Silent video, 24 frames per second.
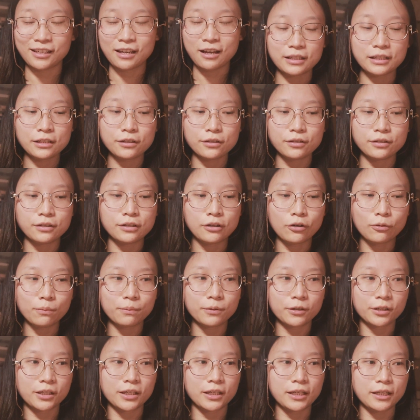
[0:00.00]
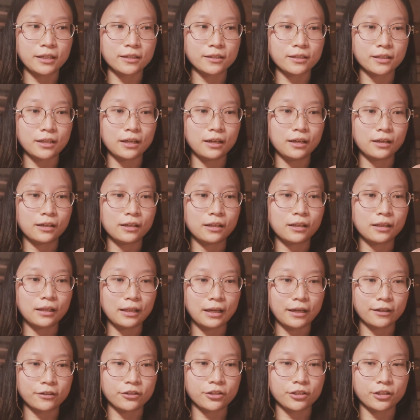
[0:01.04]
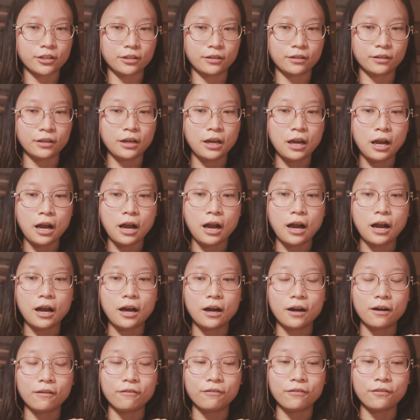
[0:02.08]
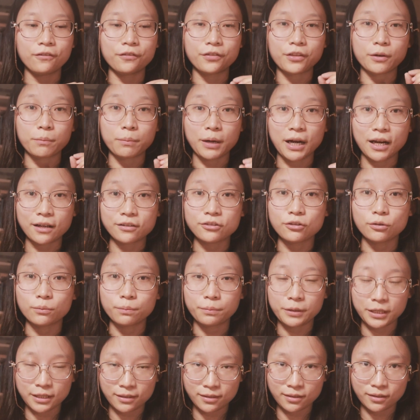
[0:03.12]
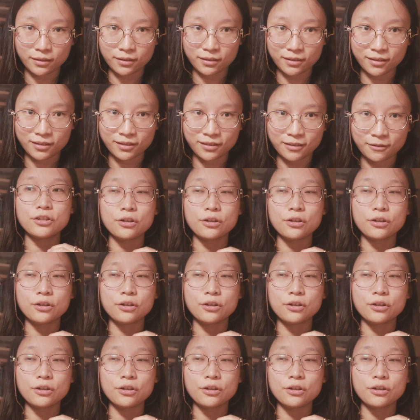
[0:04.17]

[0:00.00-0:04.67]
This notebook is a collection of the puzzle pieces.